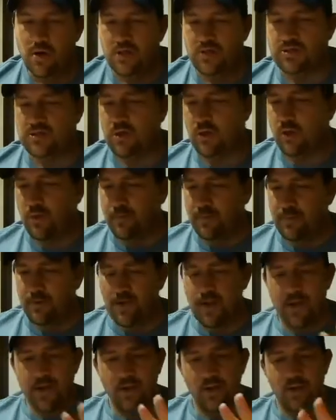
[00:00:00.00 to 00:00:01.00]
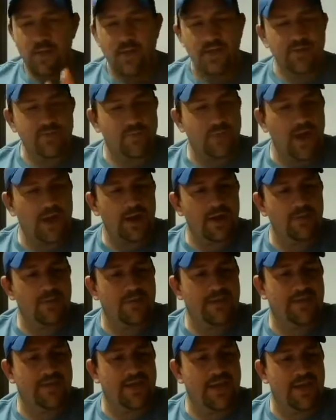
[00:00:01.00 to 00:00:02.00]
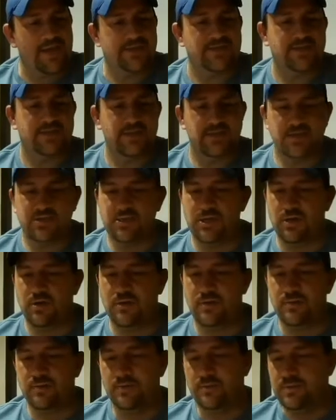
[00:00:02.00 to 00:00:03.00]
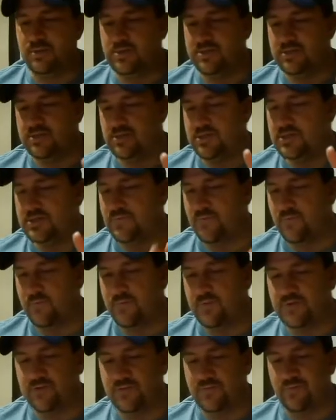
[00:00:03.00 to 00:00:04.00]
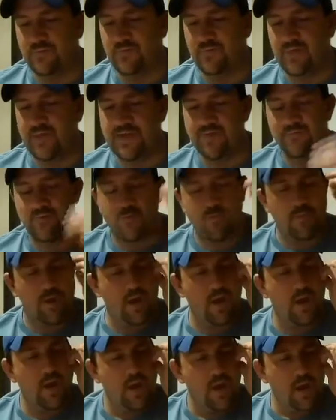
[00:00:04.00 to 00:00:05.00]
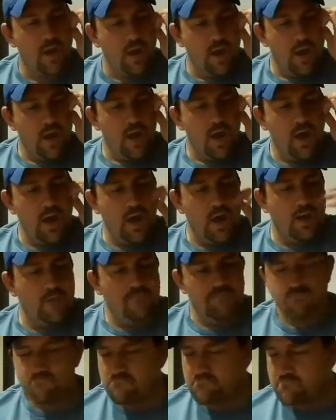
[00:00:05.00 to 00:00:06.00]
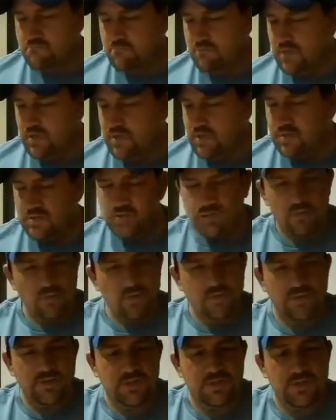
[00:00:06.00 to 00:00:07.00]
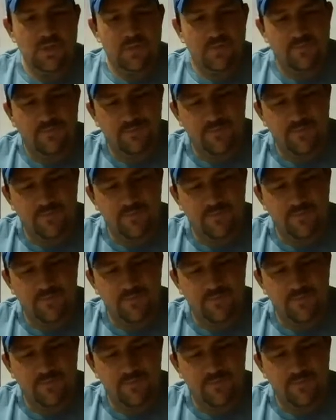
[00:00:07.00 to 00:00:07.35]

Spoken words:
So I know that's not going to be the case this year because it's a different mystery flavor. But so we'll see.